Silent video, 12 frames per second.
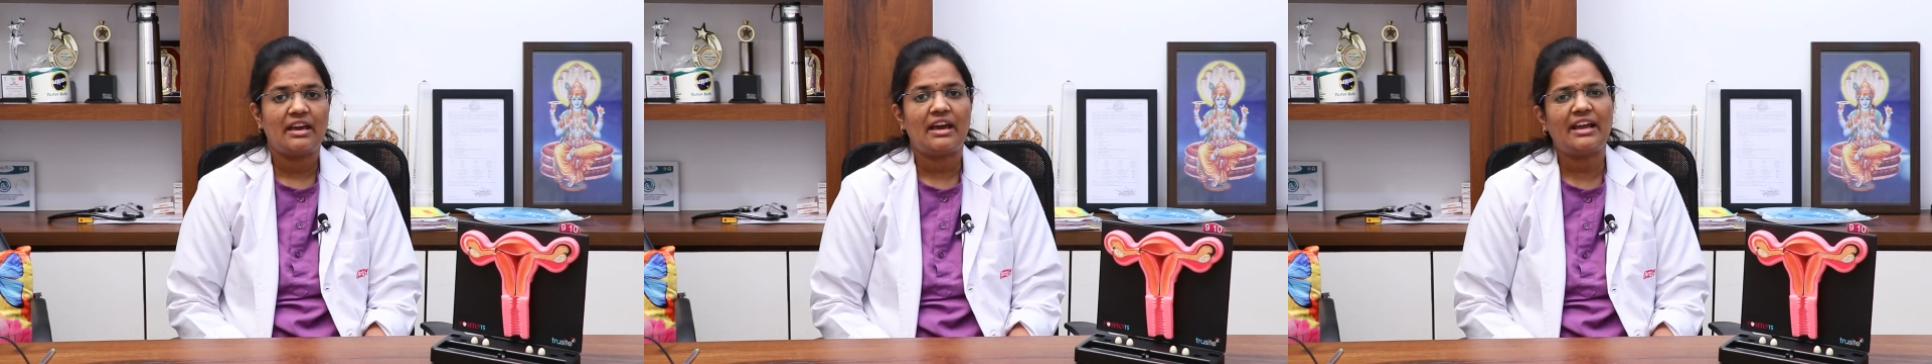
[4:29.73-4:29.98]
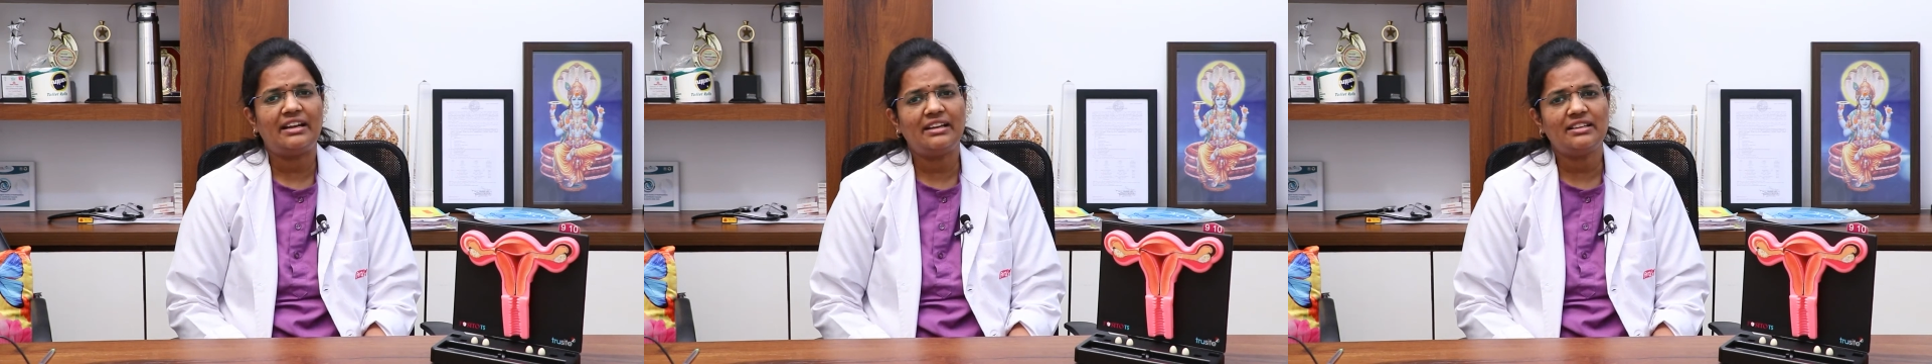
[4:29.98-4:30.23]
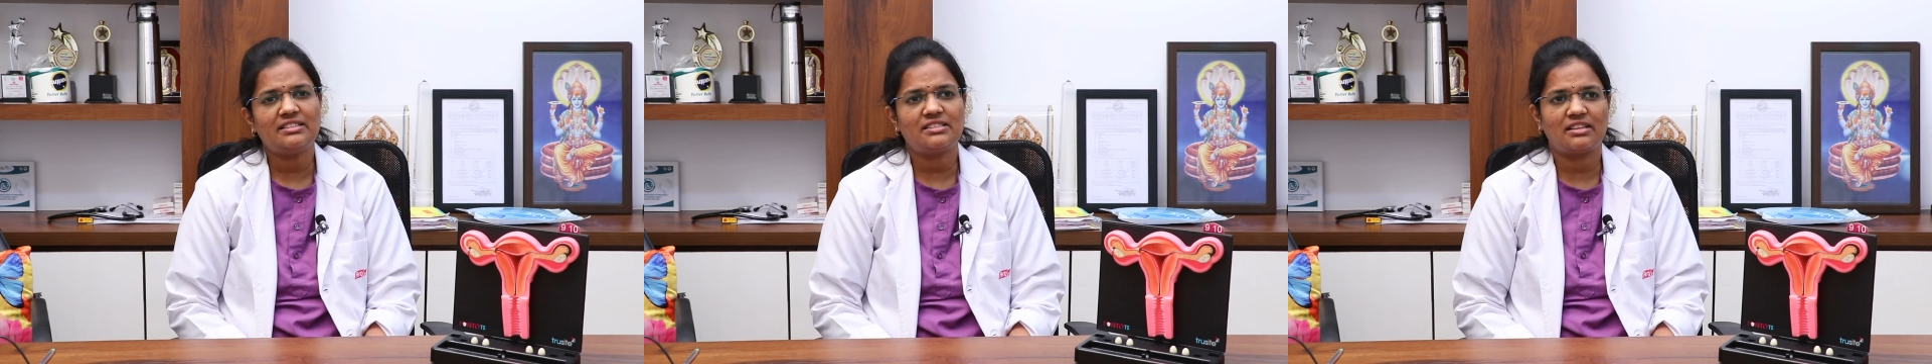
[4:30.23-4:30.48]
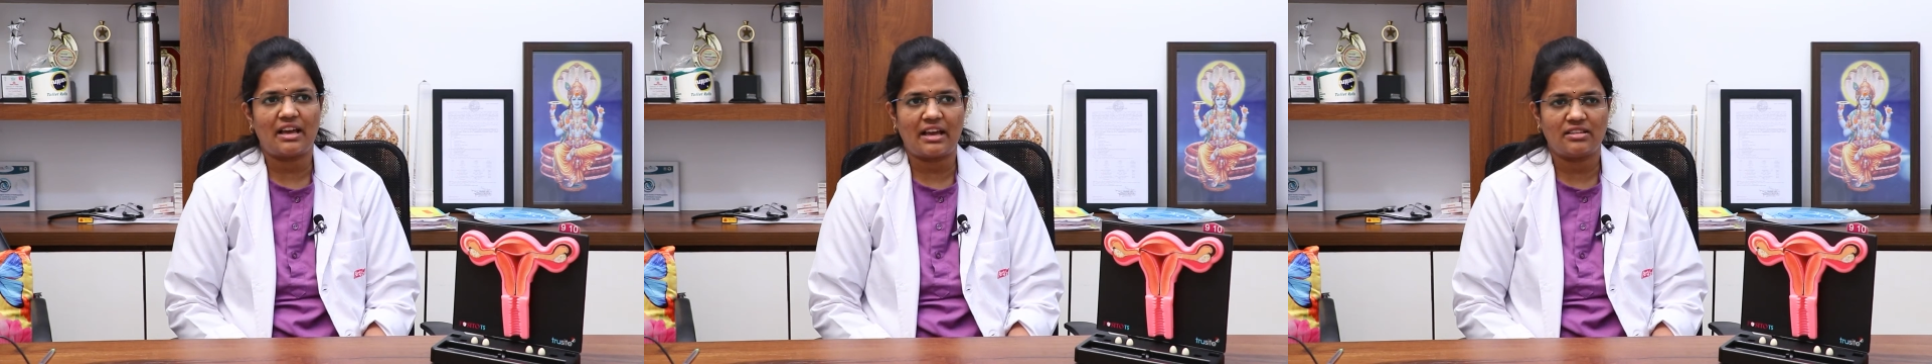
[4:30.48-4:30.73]
at least
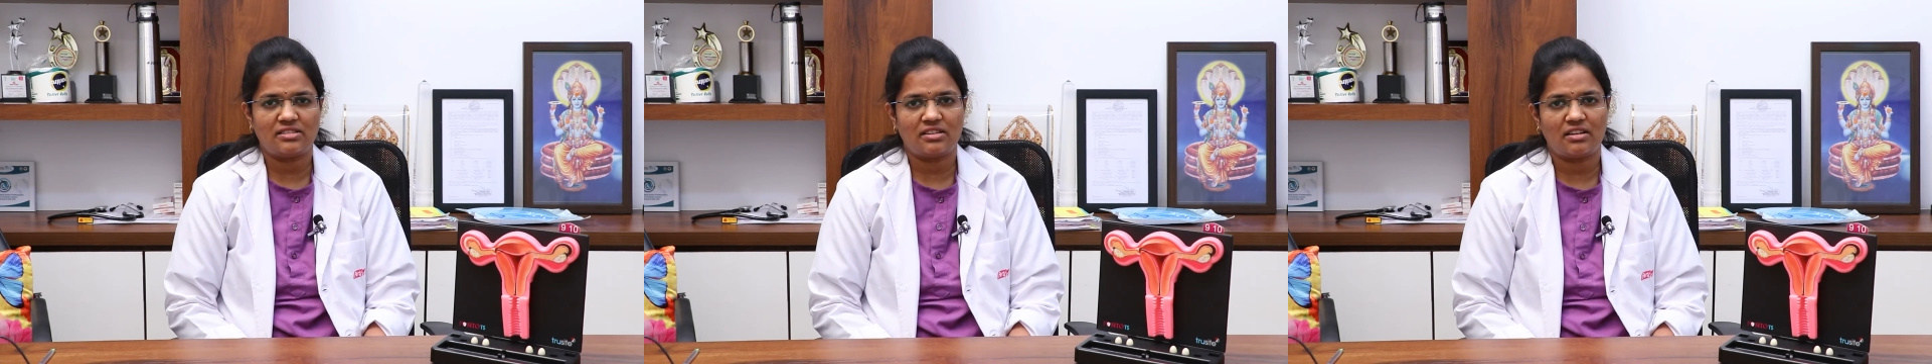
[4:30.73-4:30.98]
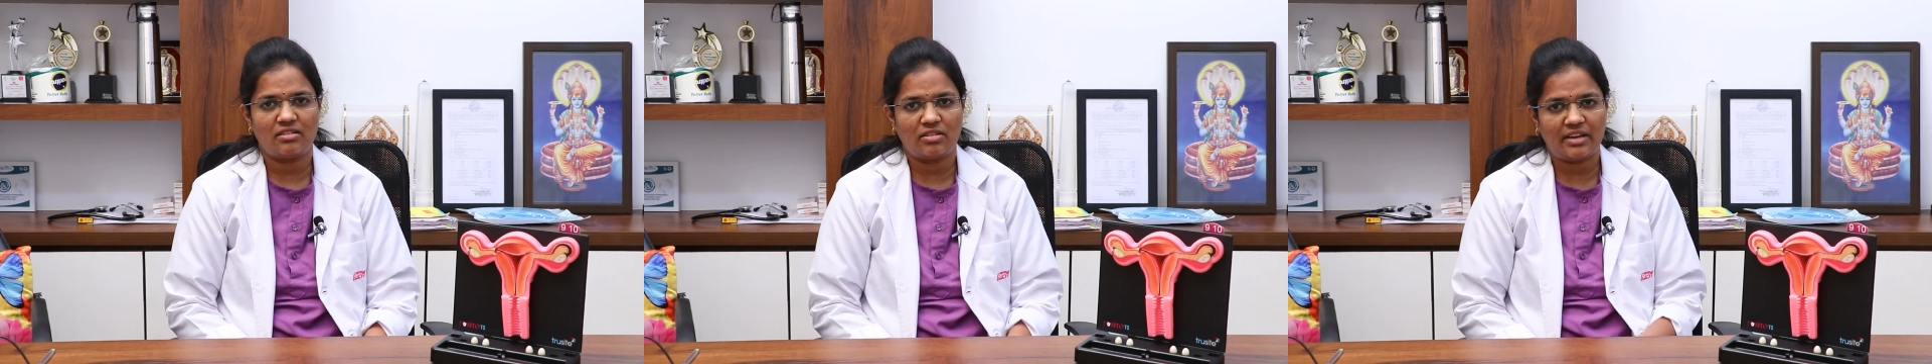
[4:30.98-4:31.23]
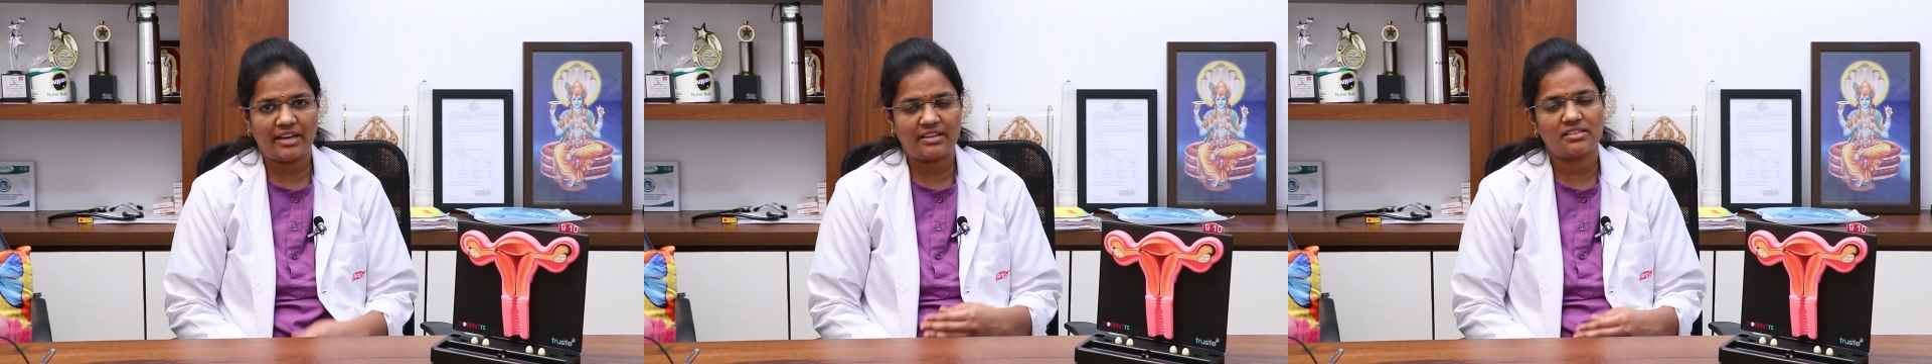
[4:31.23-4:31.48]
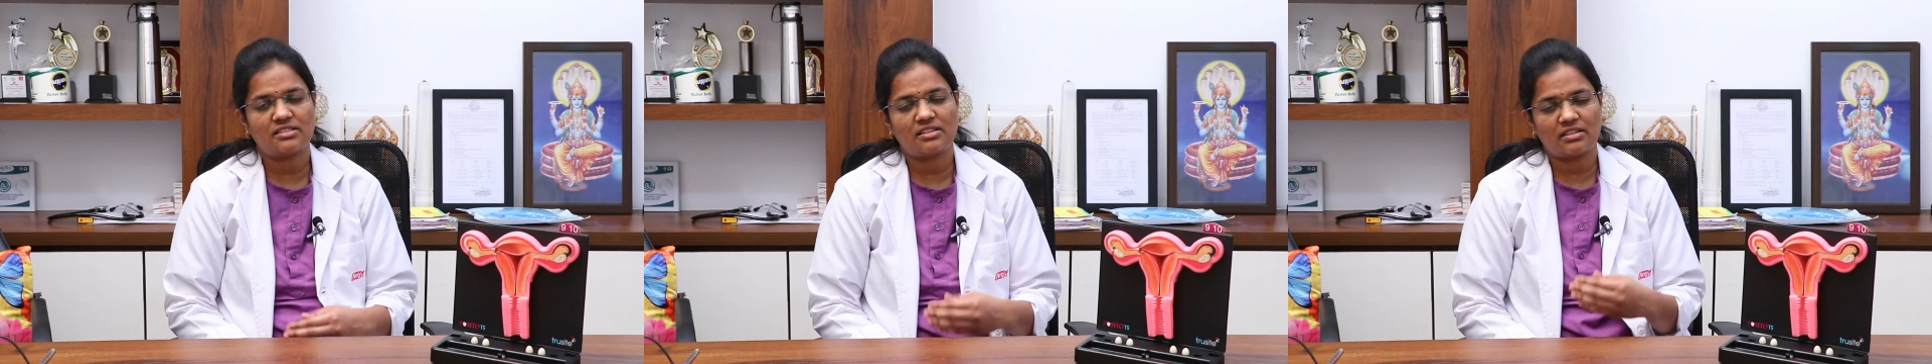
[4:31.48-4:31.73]
as a
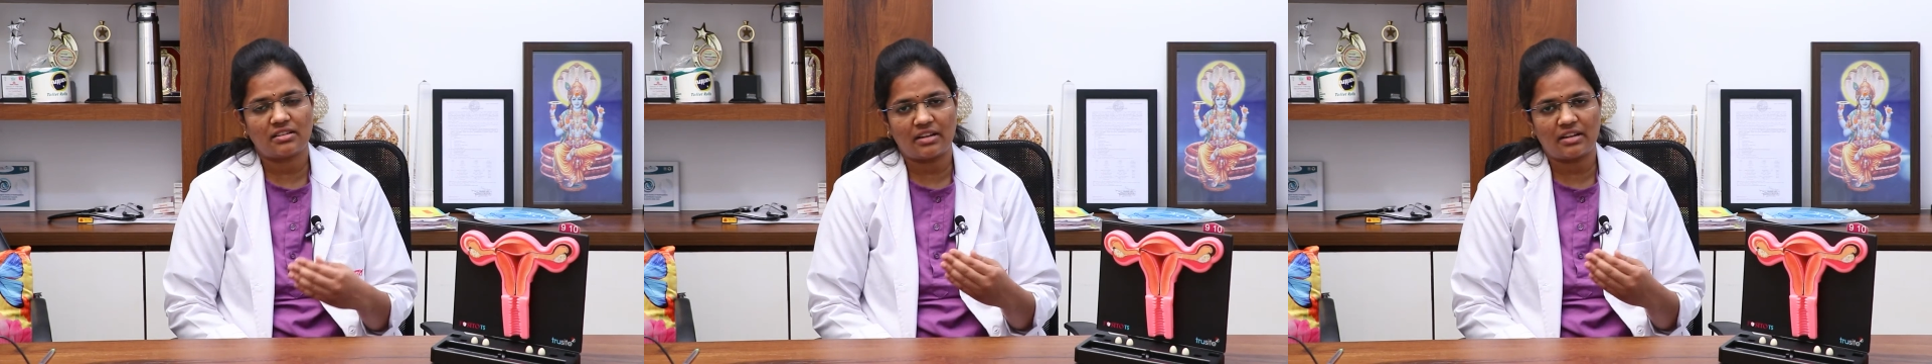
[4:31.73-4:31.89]
latest